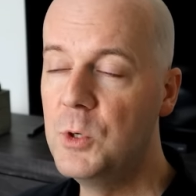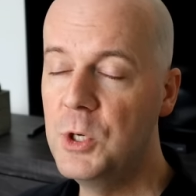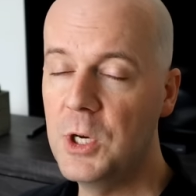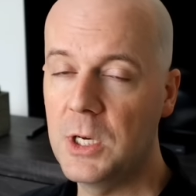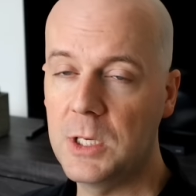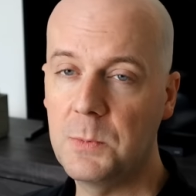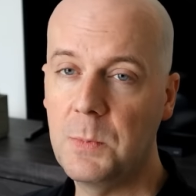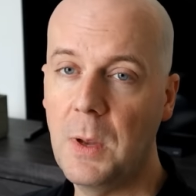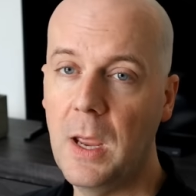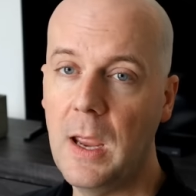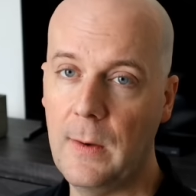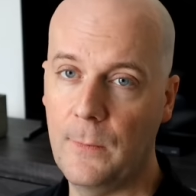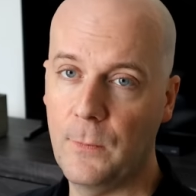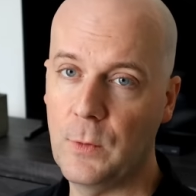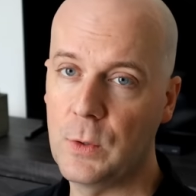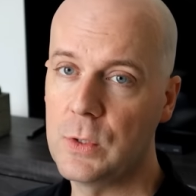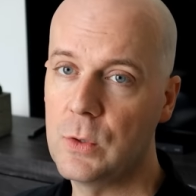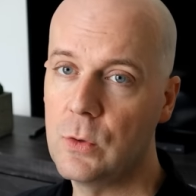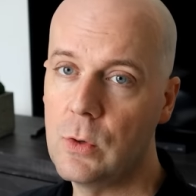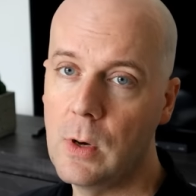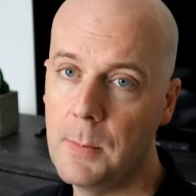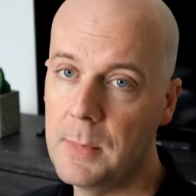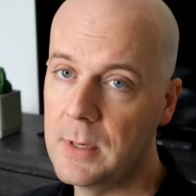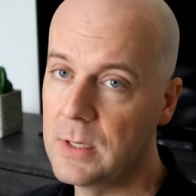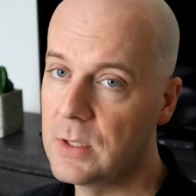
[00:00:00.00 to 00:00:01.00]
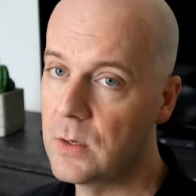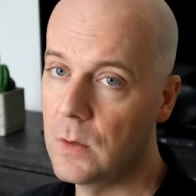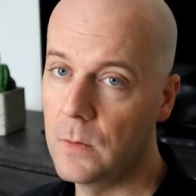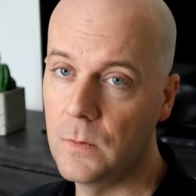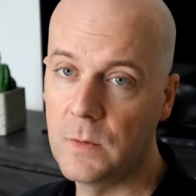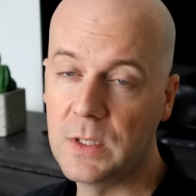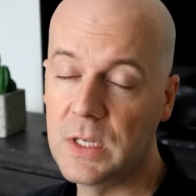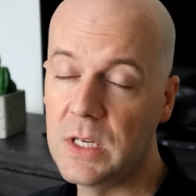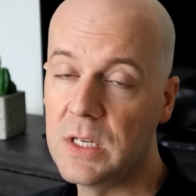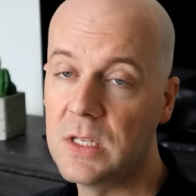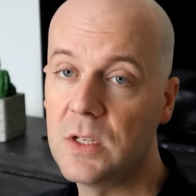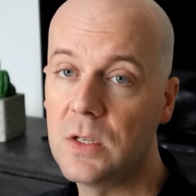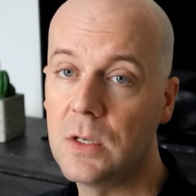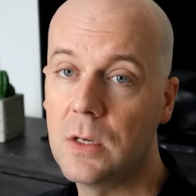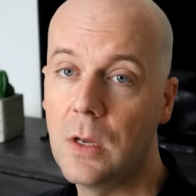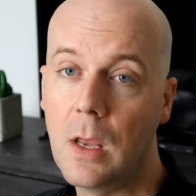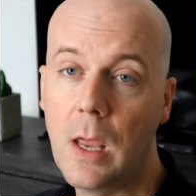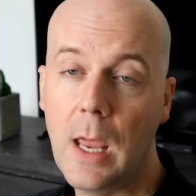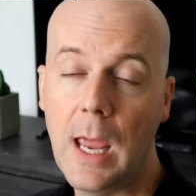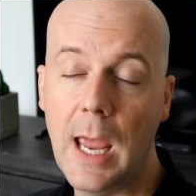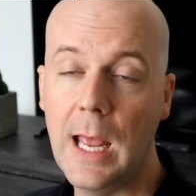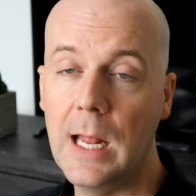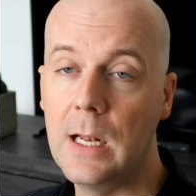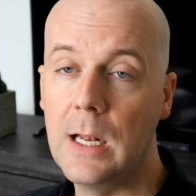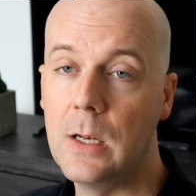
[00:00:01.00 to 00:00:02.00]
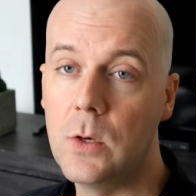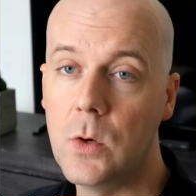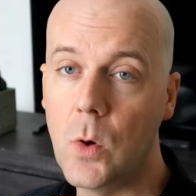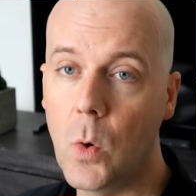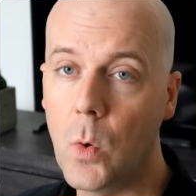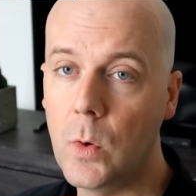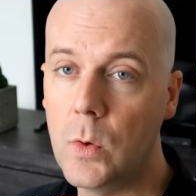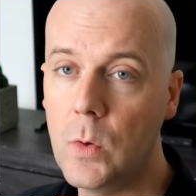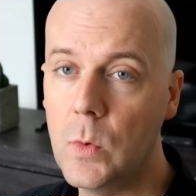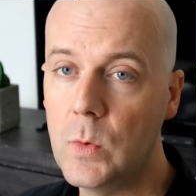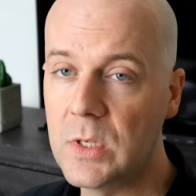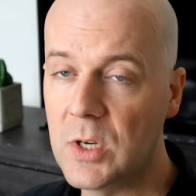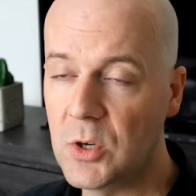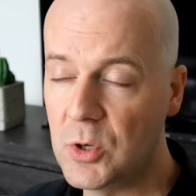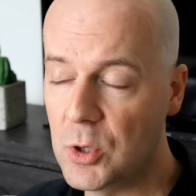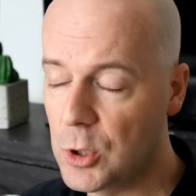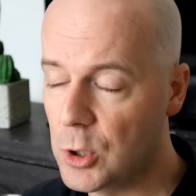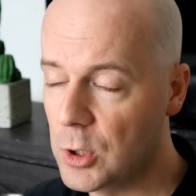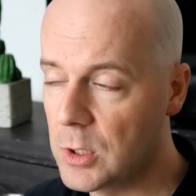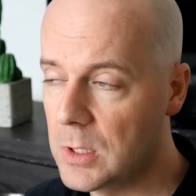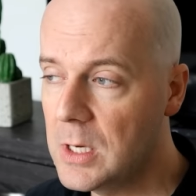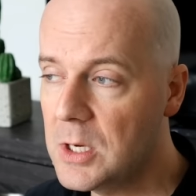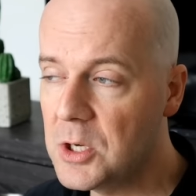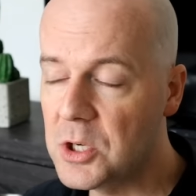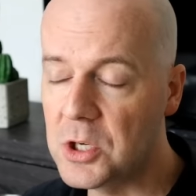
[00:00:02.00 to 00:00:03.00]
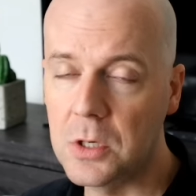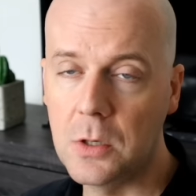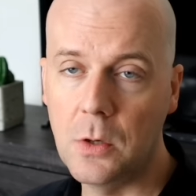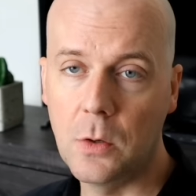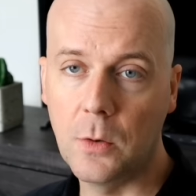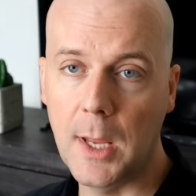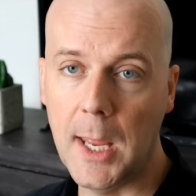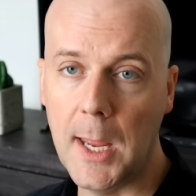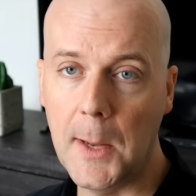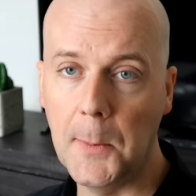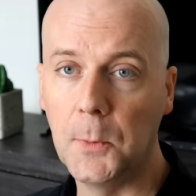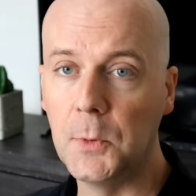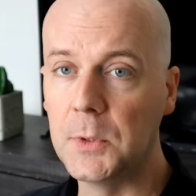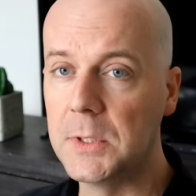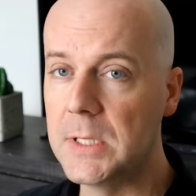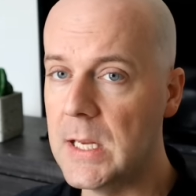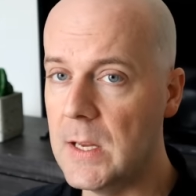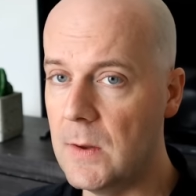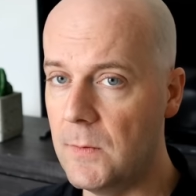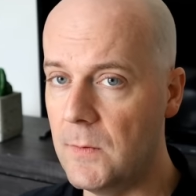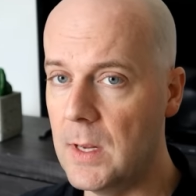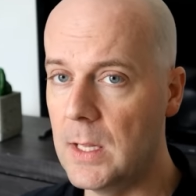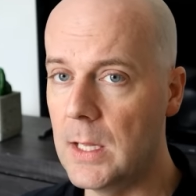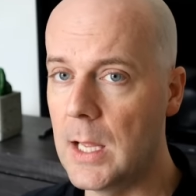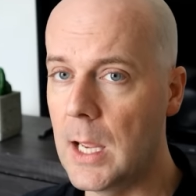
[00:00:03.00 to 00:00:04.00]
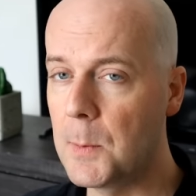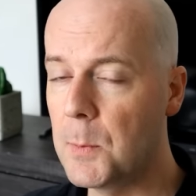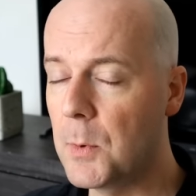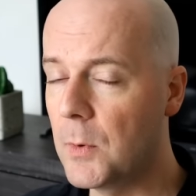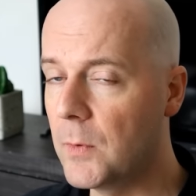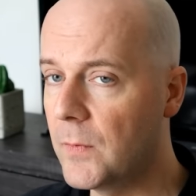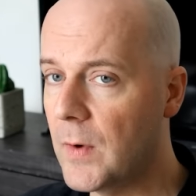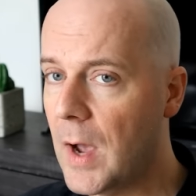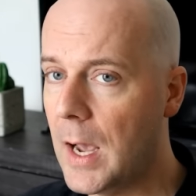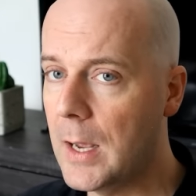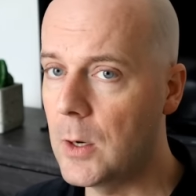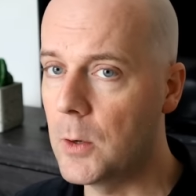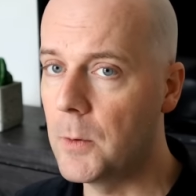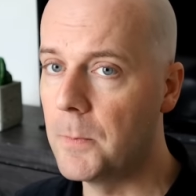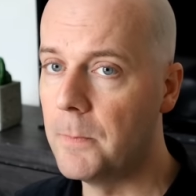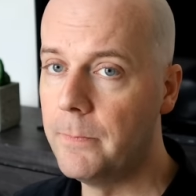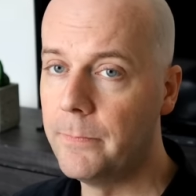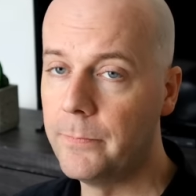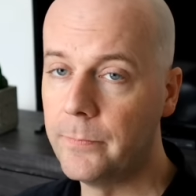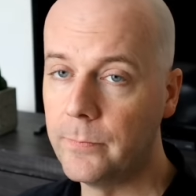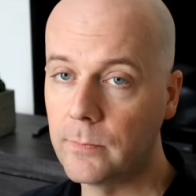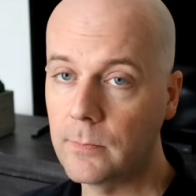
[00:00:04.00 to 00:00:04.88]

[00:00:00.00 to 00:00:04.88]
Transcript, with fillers: just pay for streaming services and don't use a traditional cable TV like provider.